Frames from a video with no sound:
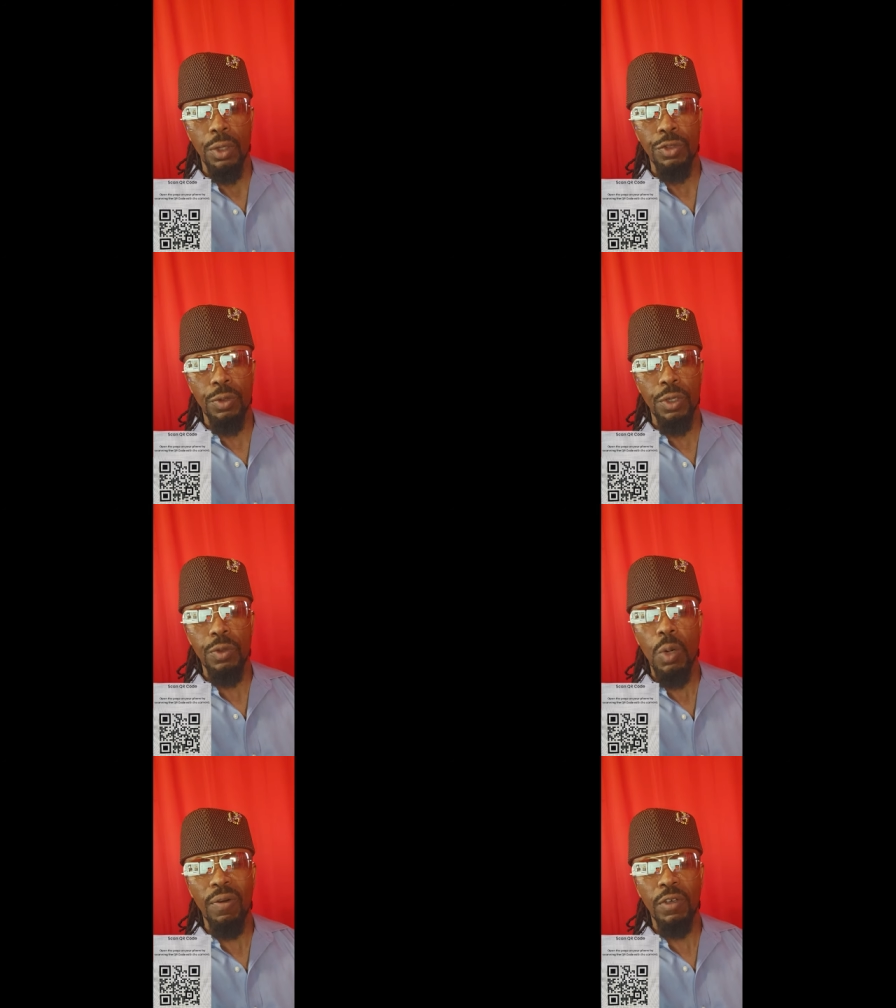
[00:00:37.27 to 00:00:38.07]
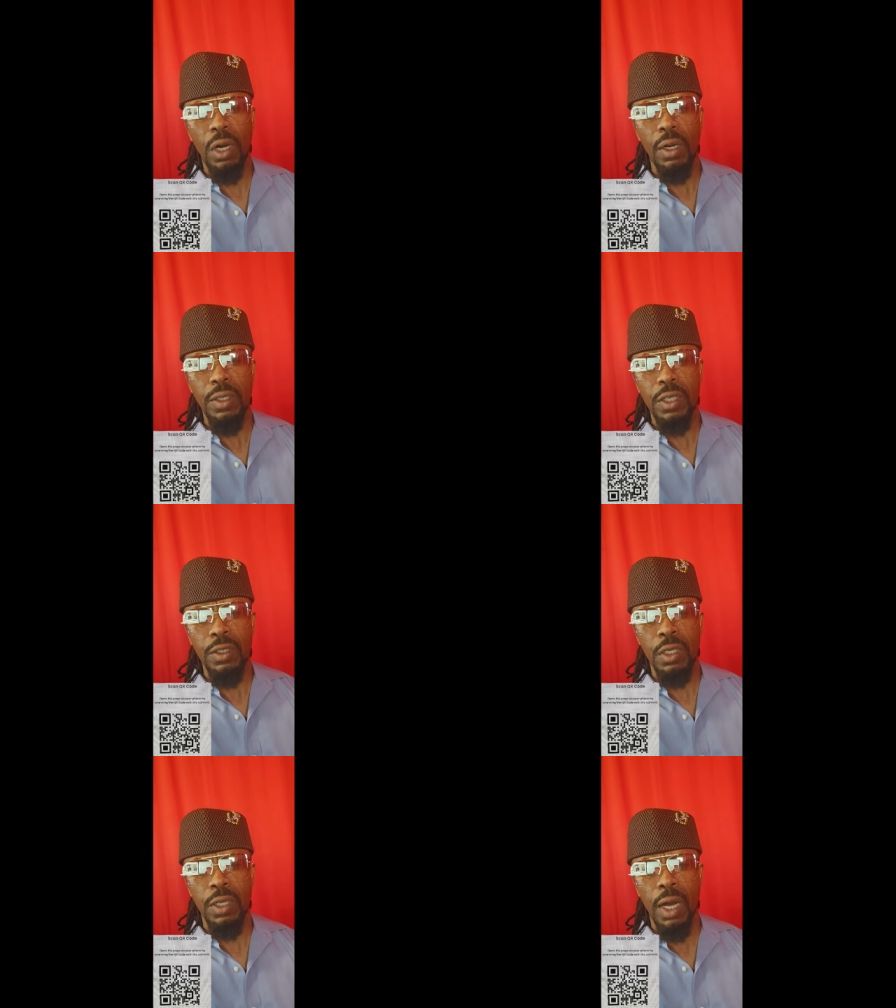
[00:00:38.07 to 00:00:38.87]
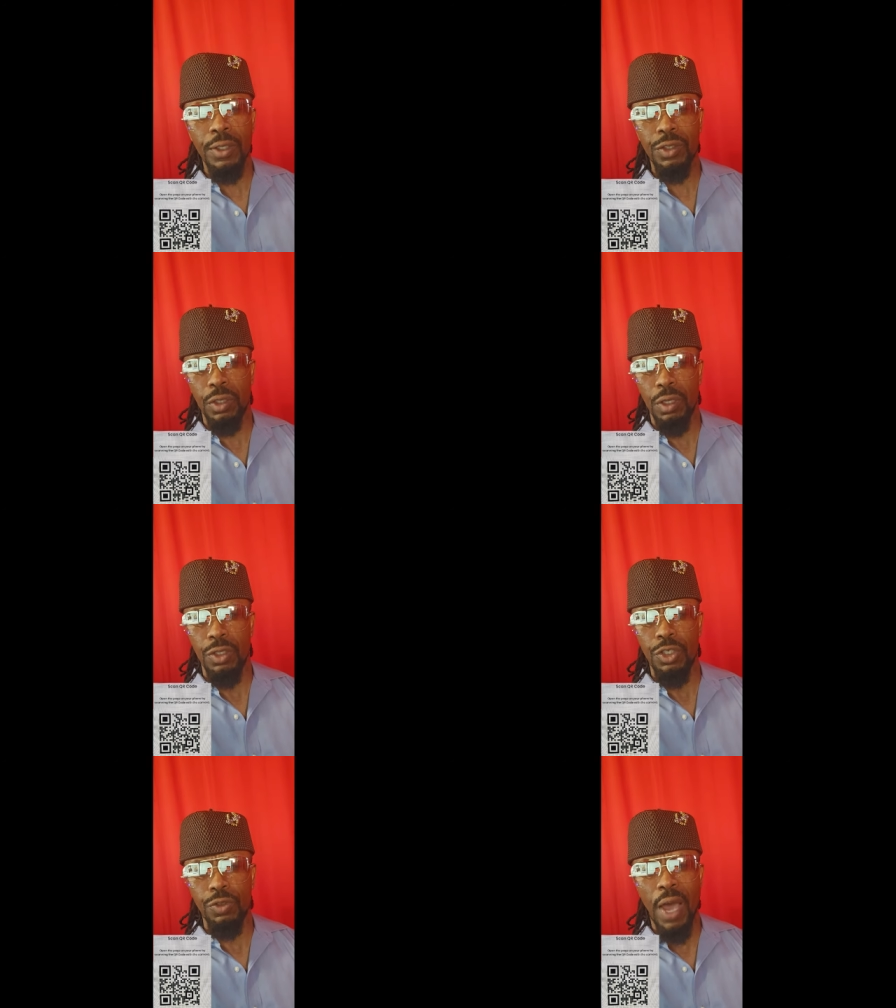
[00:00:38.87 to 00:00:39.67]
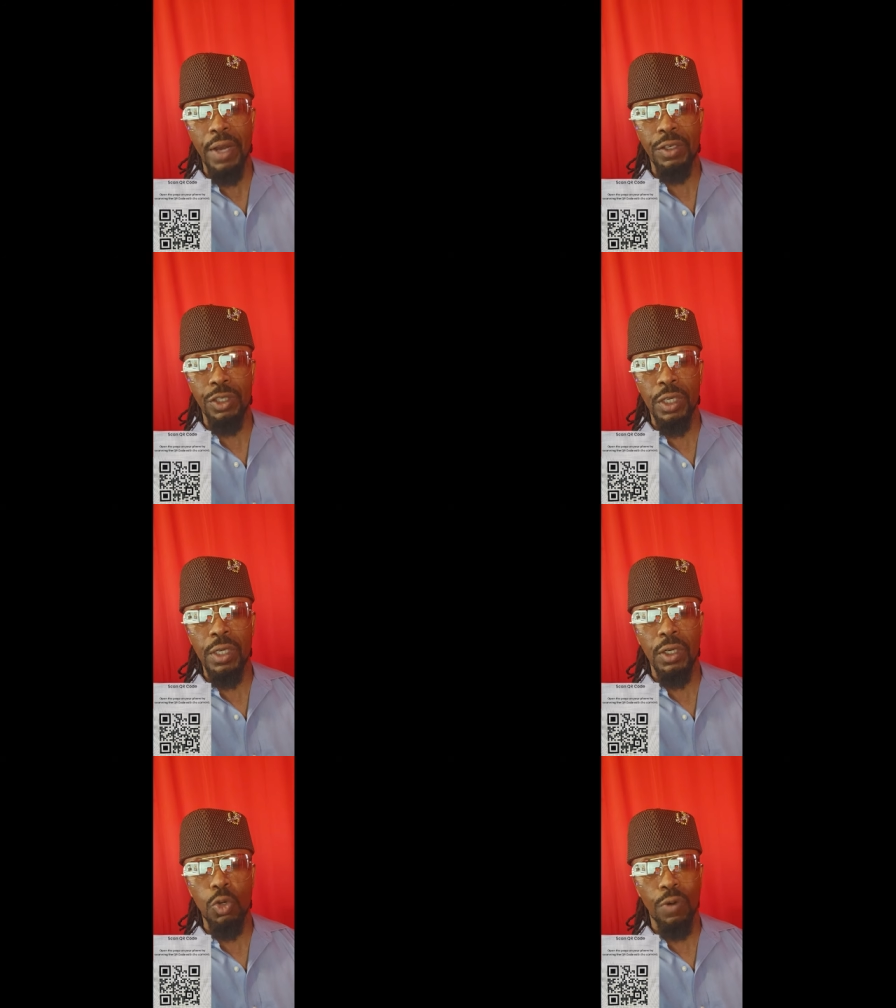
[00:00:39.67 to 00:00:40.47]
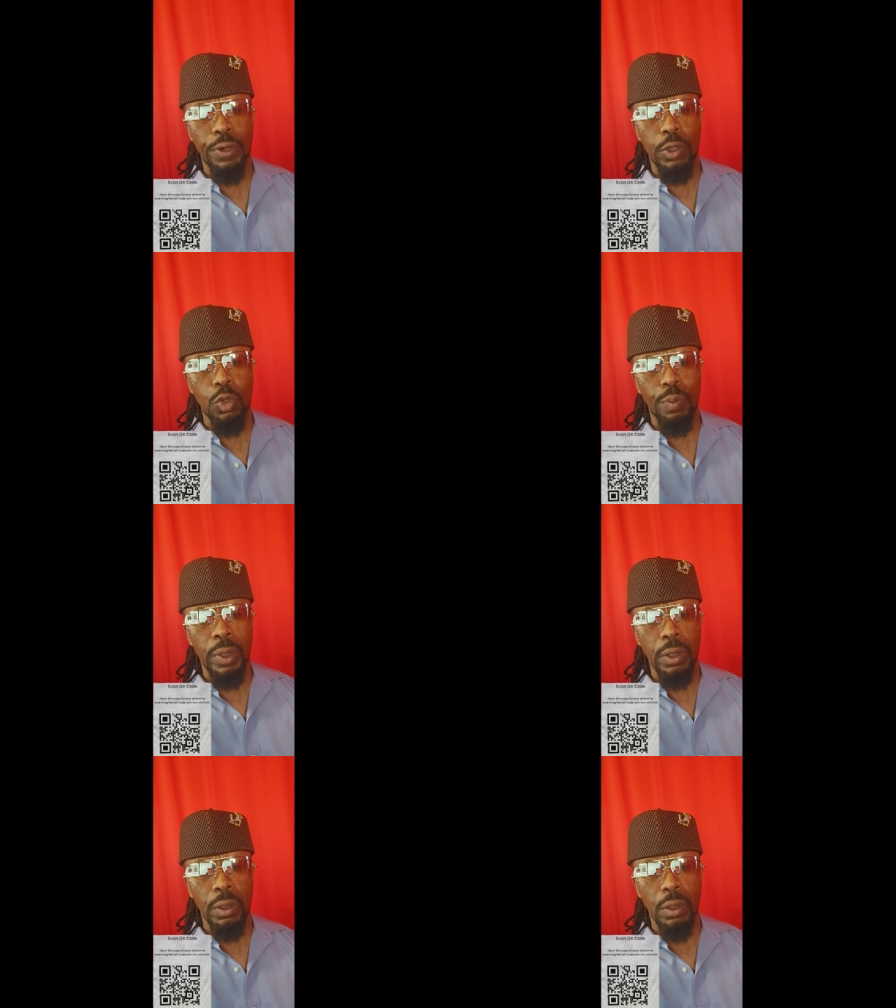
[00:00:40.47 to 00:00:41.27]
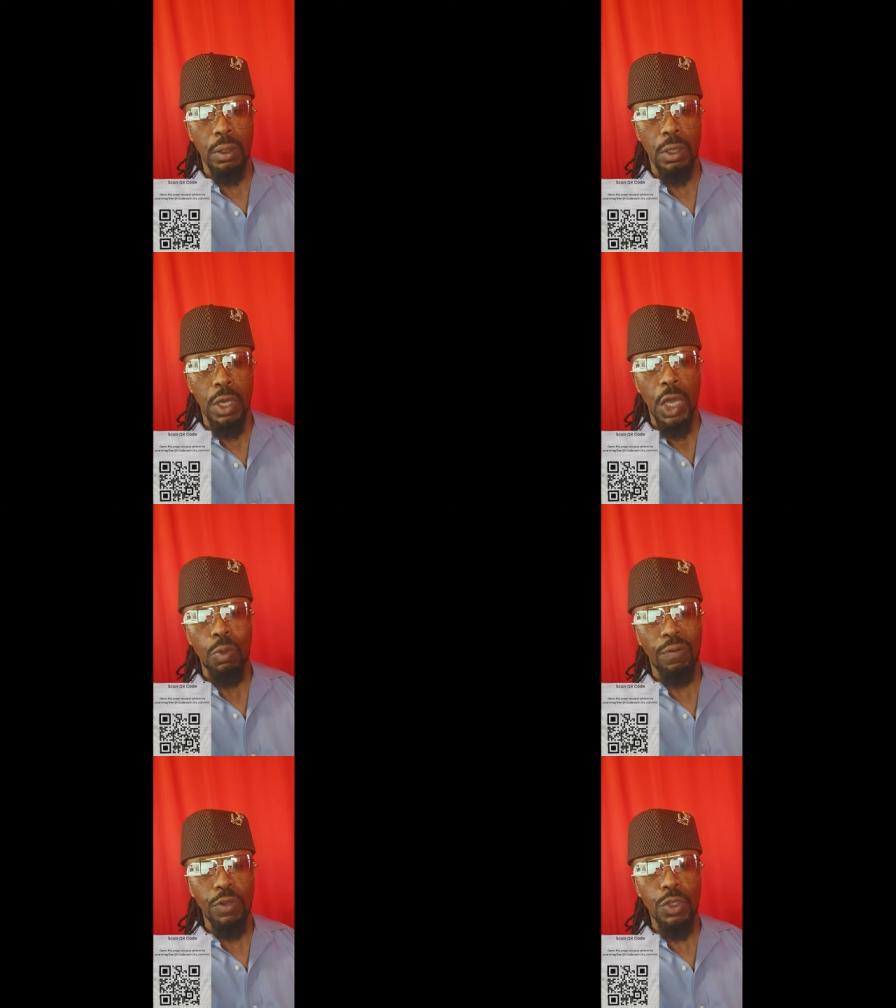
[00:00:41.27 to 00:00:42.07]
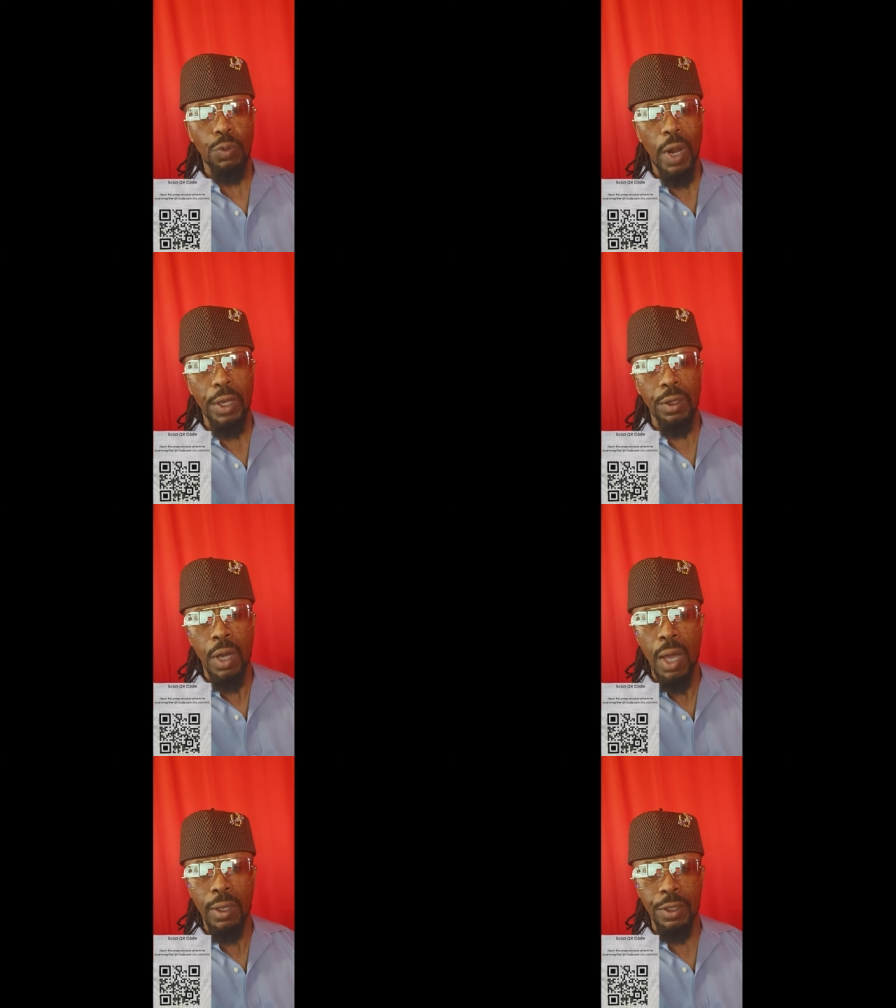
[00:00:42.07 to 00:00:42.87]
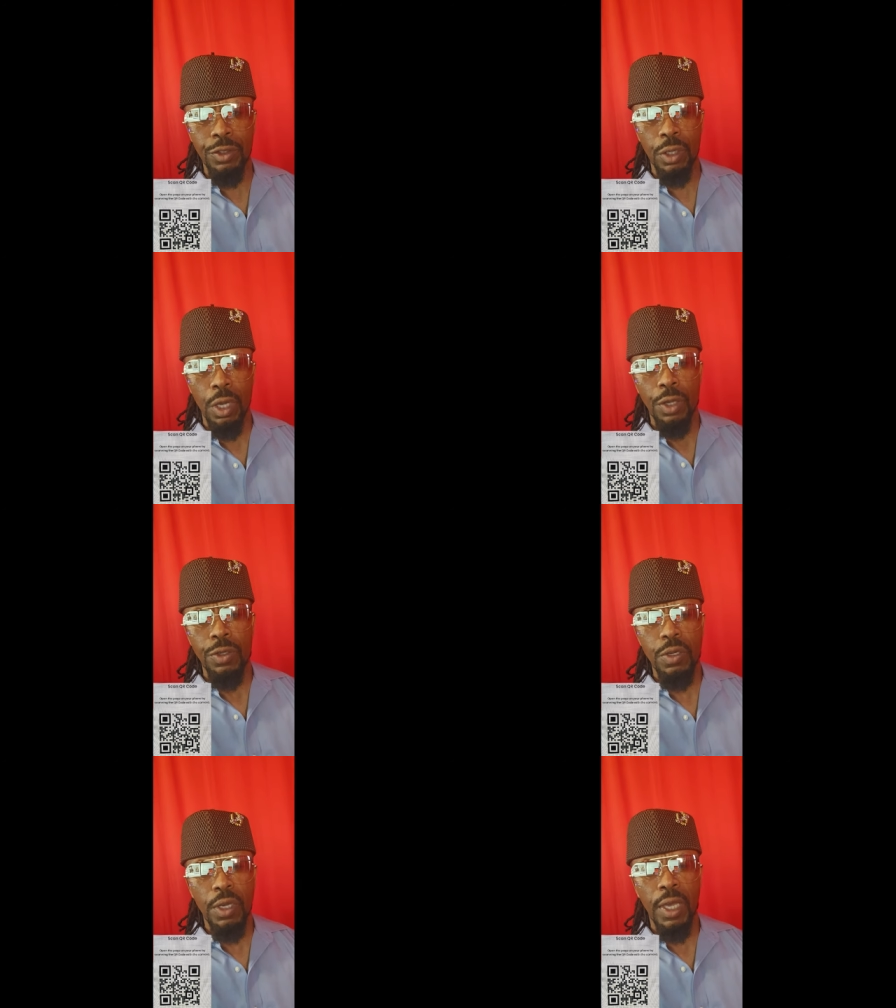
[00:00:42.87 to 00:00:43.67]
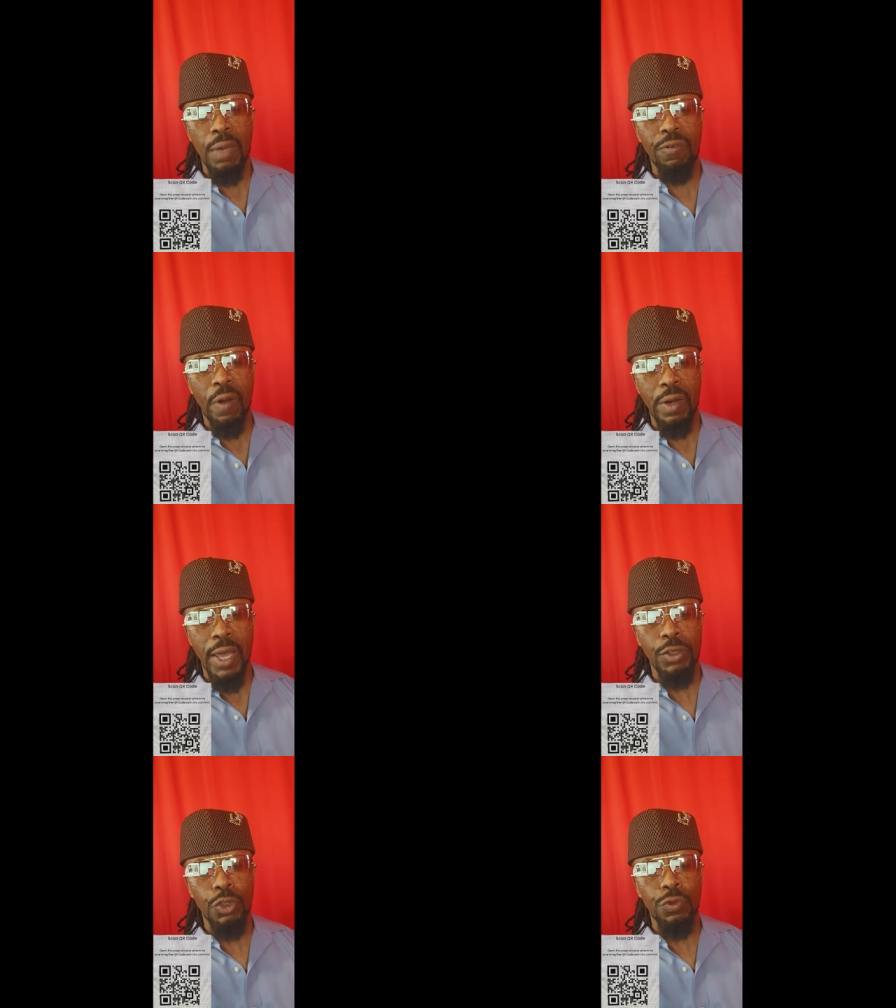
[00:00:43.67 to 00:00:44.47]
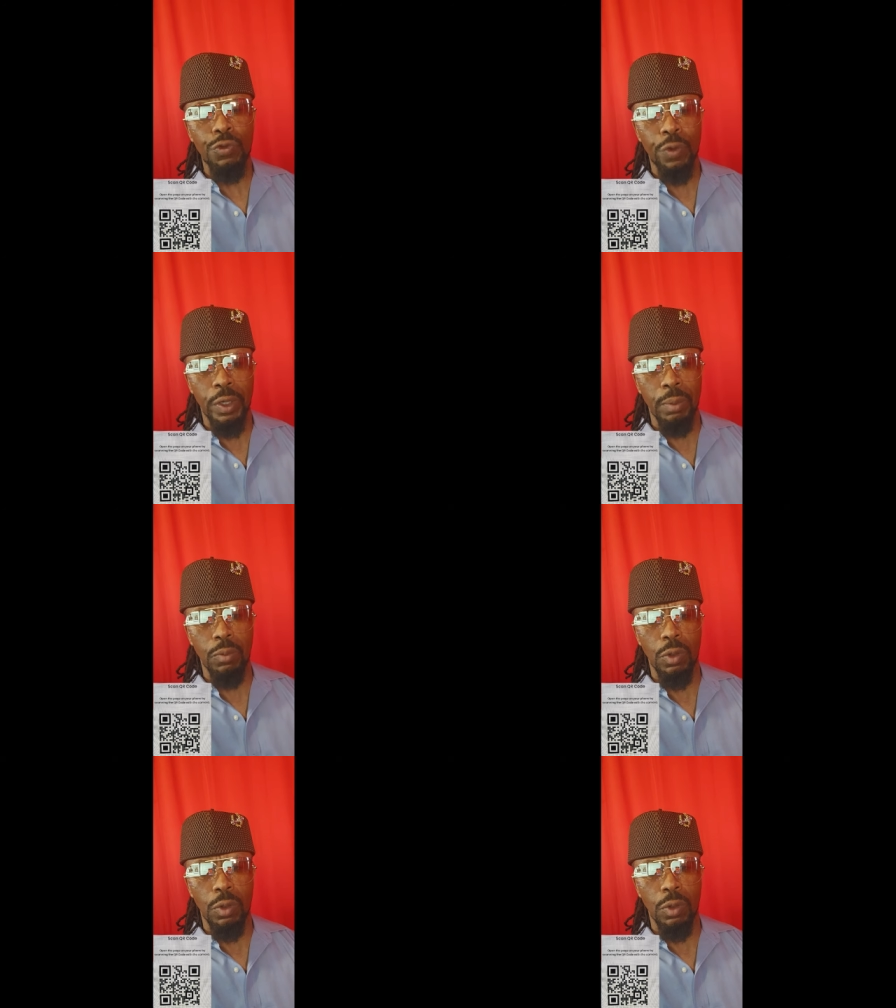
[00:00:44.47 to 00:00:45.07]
Do you know of Kahan Tazadaq's strategy called recoupment? With this right knowledge, you could gain financial freedom.